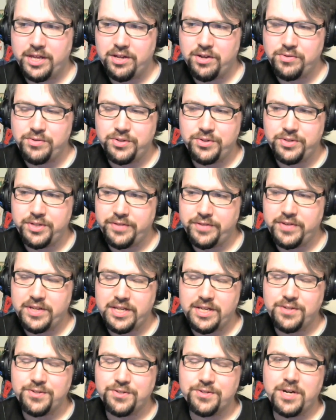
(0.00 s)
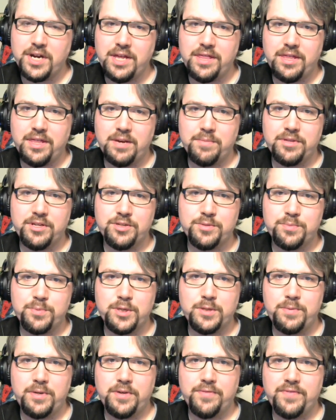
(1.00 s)
They don't do D V Ds or anything, but there's
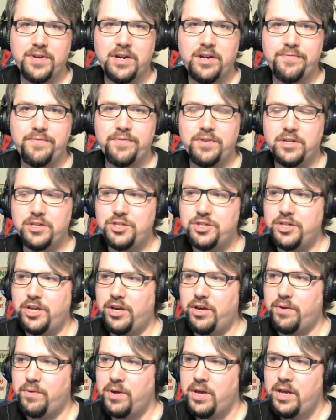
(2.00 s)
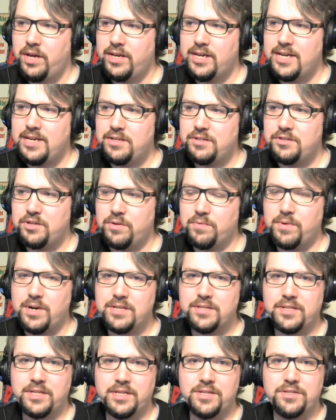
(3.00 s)
supposed to be a very fun show, Keystone
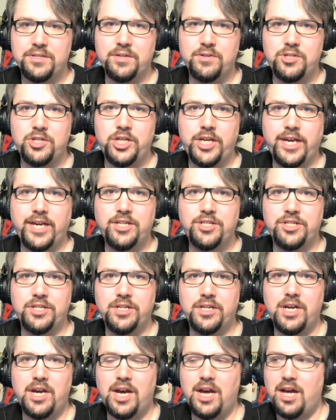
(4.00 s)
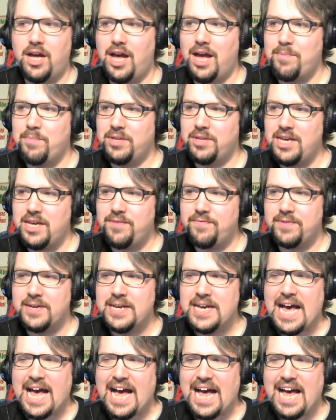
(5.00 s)
Wrestling Association, uh, I believe.
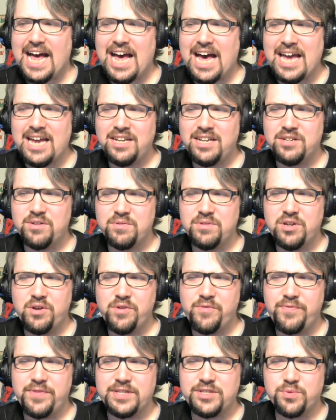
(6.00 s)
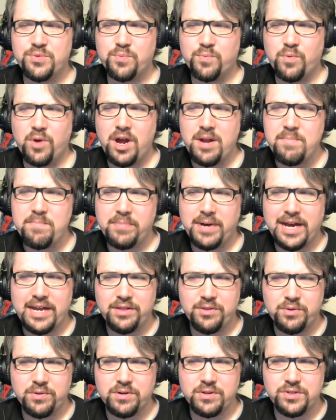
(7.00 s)
I don't know if it's run by
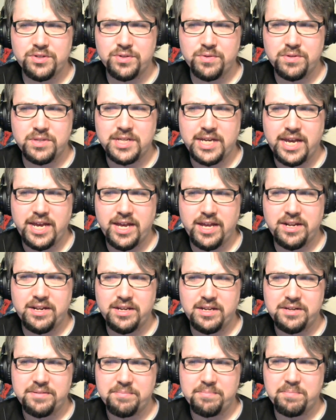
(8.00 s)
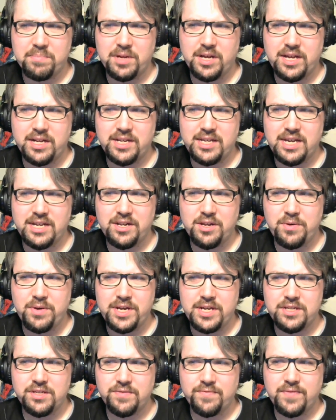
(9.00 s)
Lord Zoltan, but, you know,
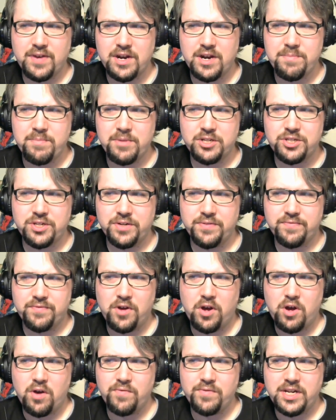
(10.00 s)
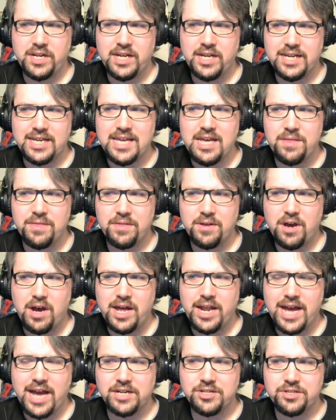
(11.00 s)
he's very much involved in it. Keith
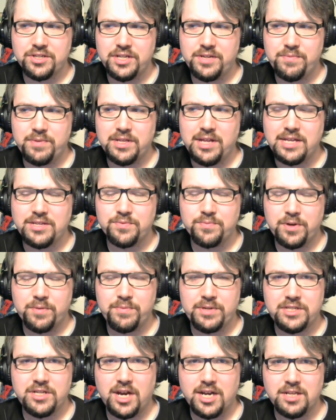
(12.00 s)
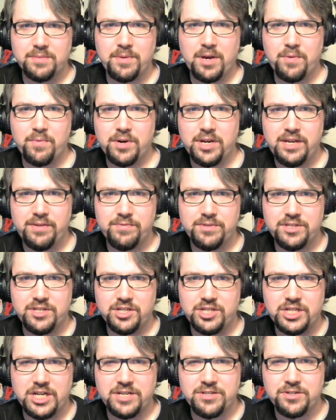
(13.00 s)
Hott, actually, we, that's the one we talked about where he was
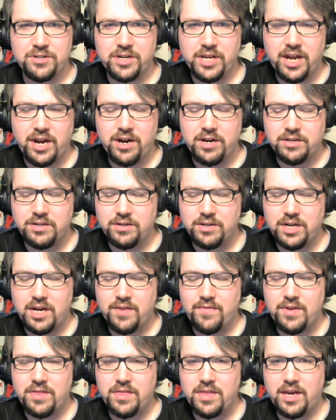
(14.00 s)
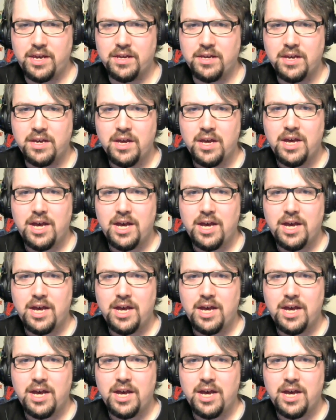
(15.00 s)
the jester character and everything.